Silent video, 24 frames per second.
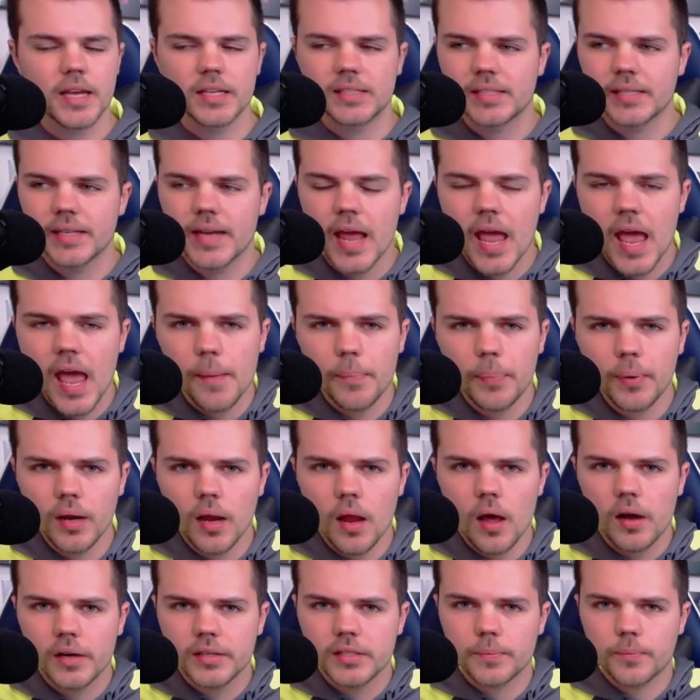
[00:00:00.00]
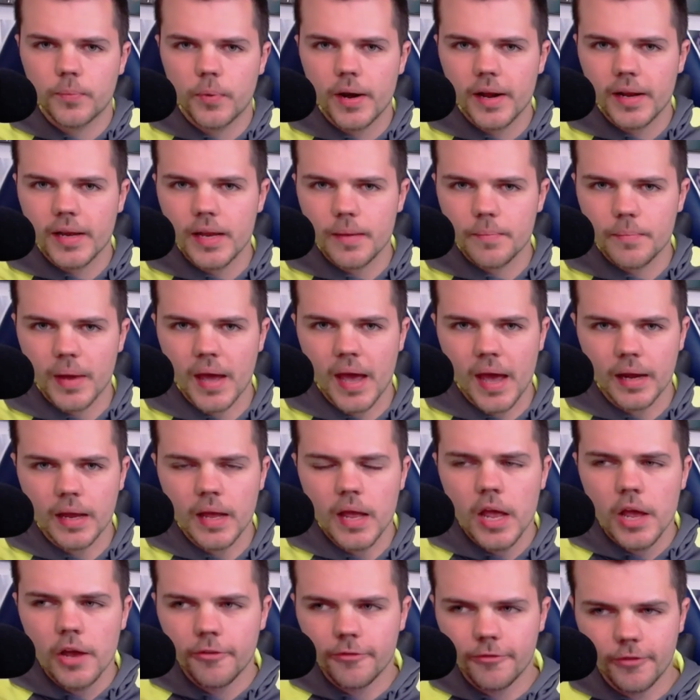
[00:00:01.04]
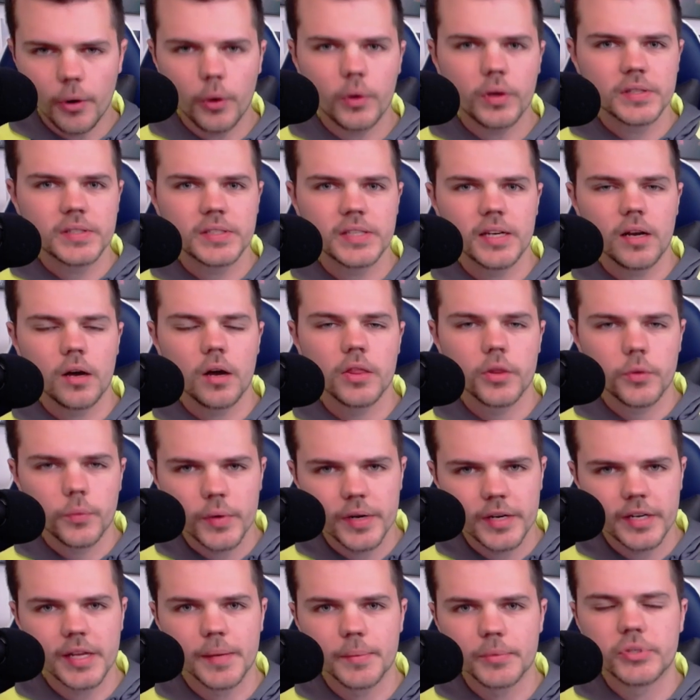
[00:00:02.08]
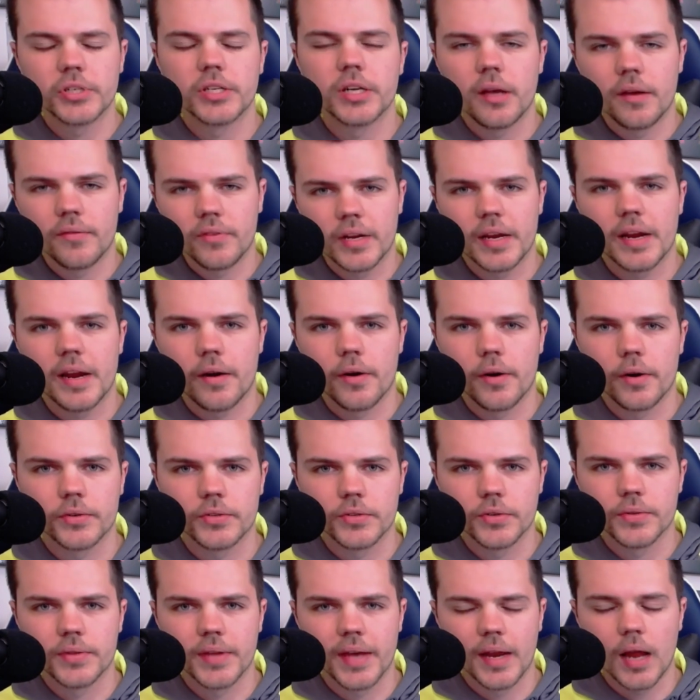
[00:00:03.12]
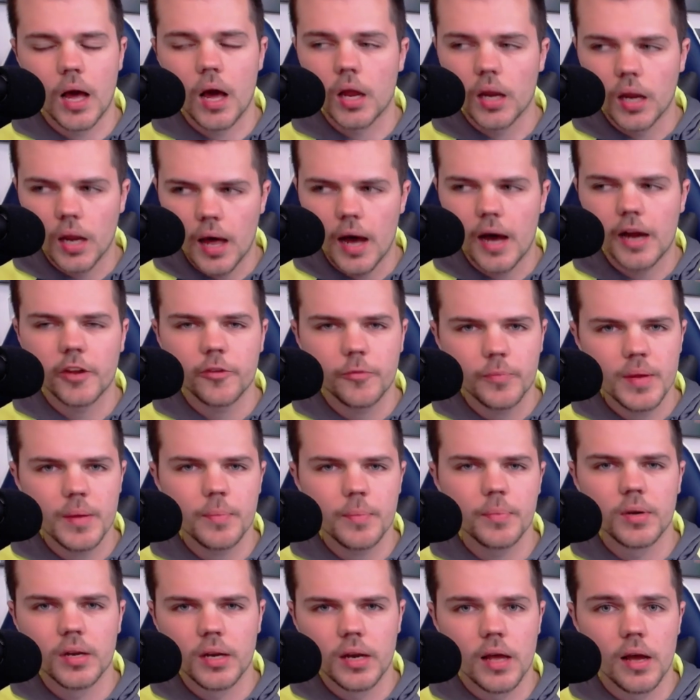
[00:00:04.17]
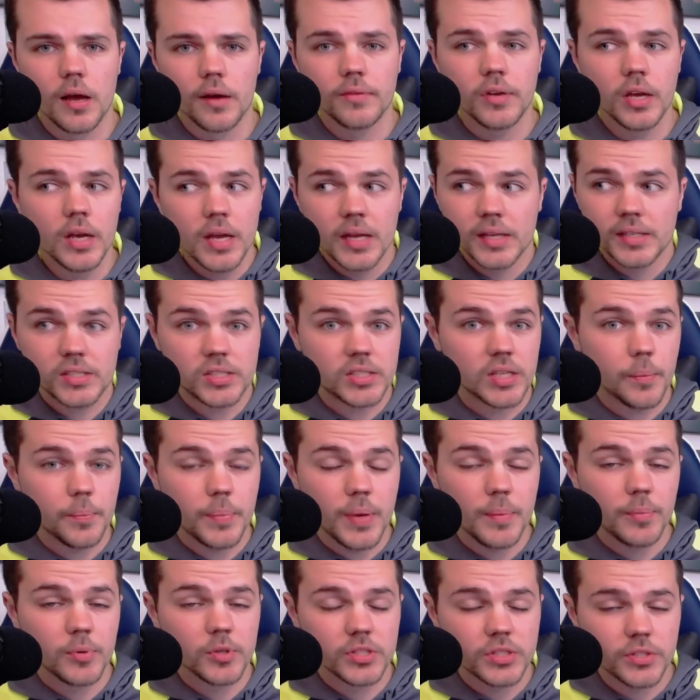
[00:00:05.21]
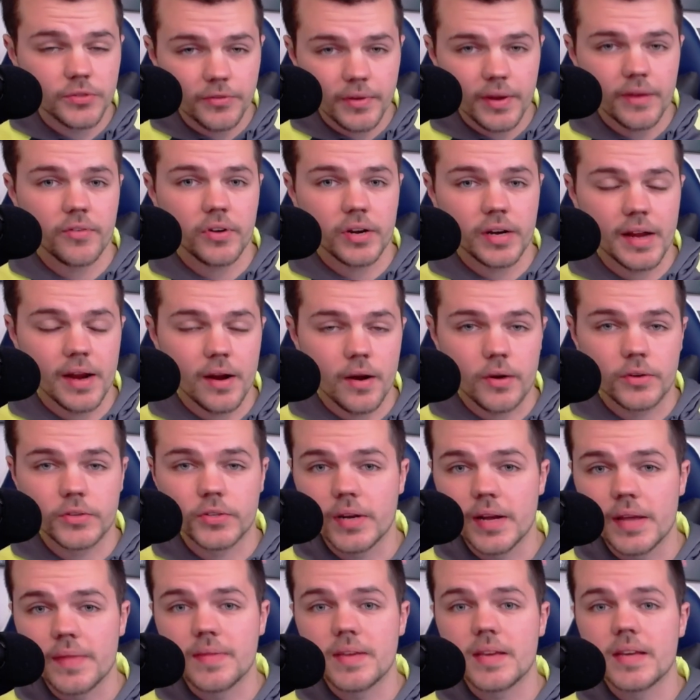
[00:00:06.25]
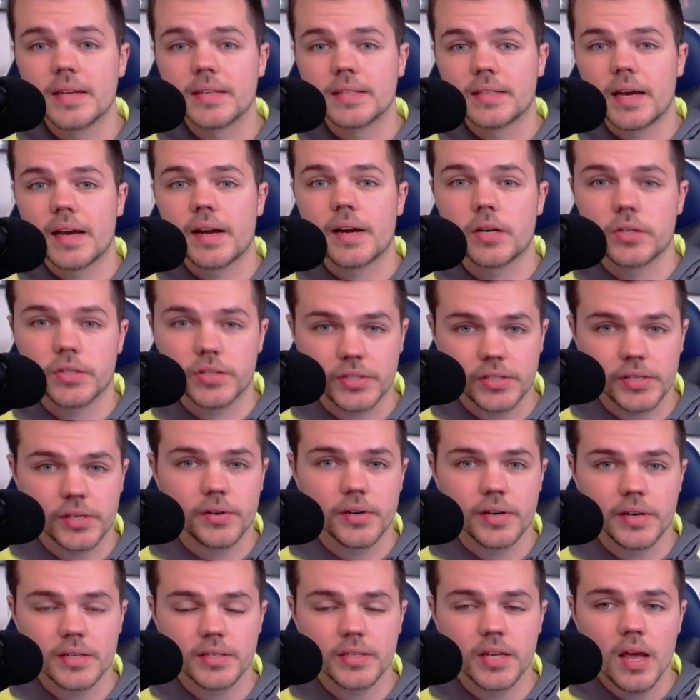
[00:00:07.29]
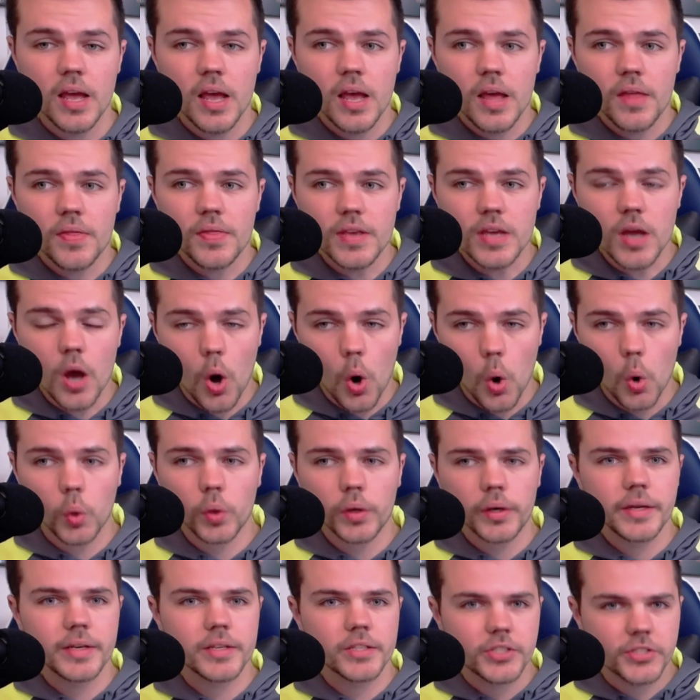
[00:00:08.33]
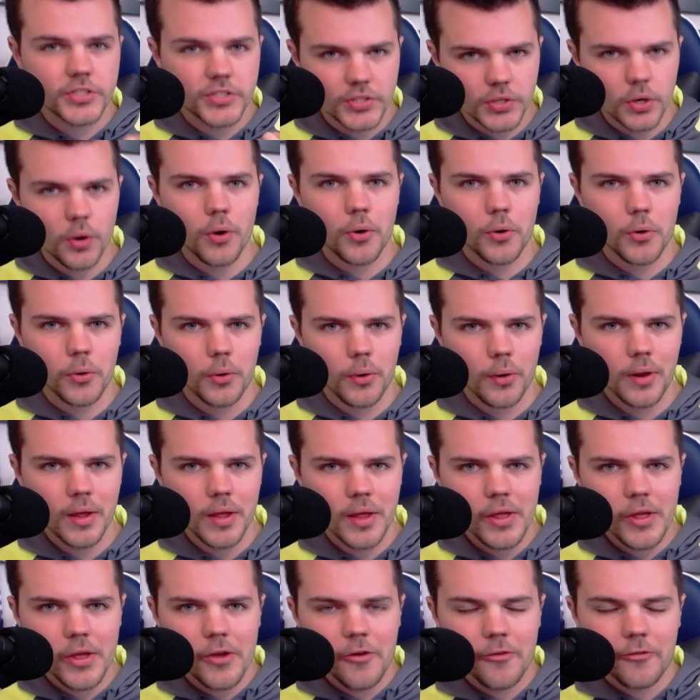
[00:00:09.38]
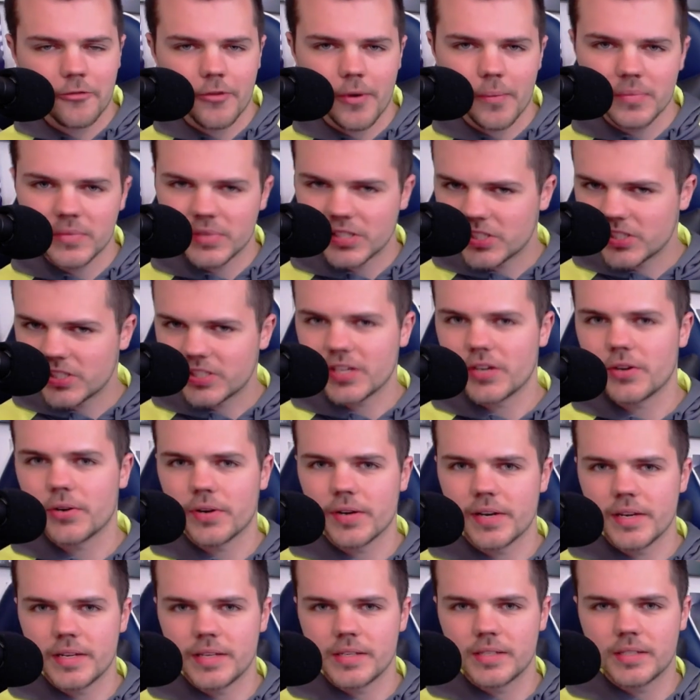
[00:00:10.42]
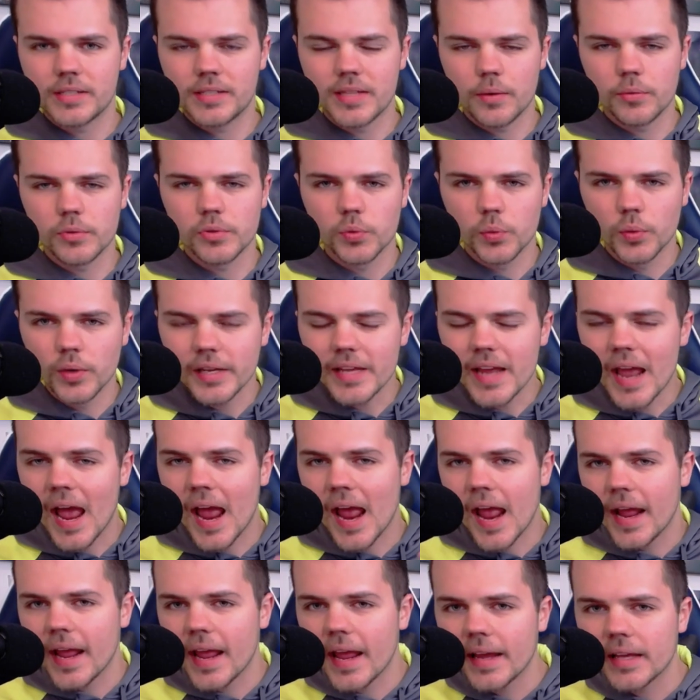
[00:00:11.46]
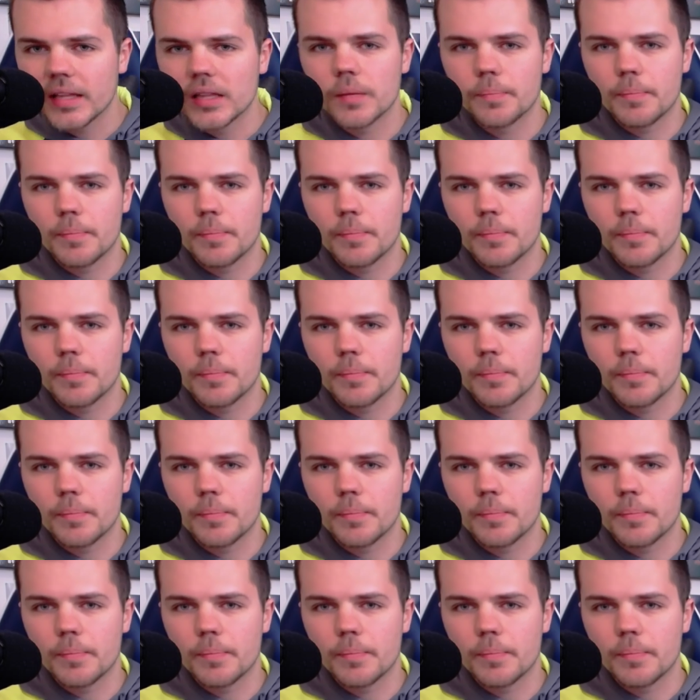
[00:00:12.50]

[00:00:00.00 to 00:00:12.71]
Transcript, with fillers: It's an epilogue to Breaking Bad, focusing on the redemption of a character that a lot of people love, some people's favorite character in the entire series, the only soul from the series that was really hanging in